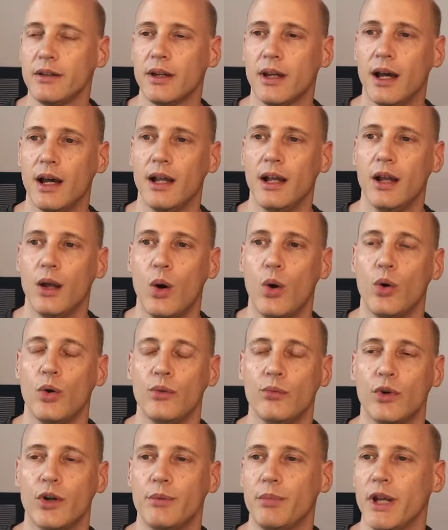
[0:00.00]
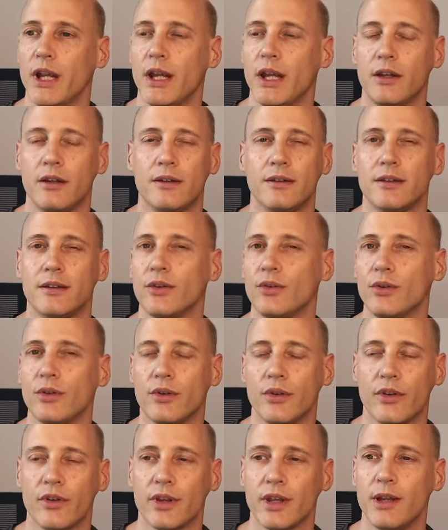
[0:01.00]
alone would be 2
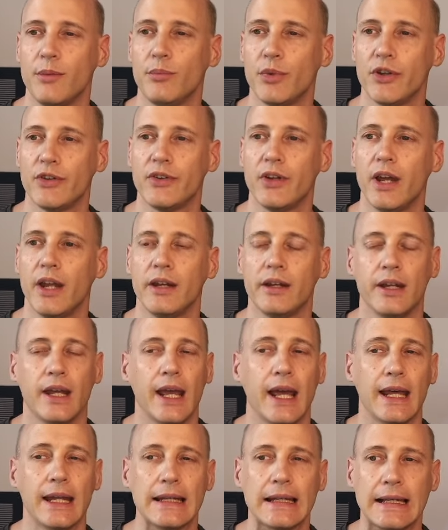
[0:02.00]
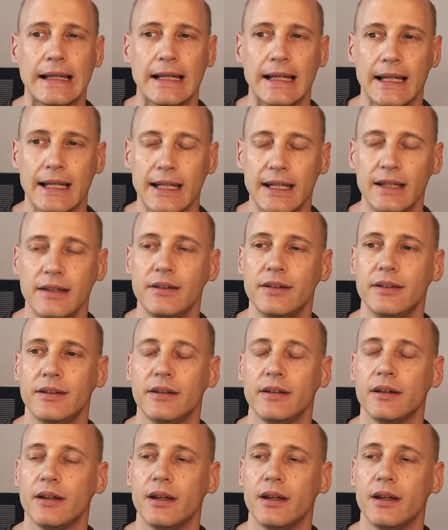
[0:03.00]
to 3% at least.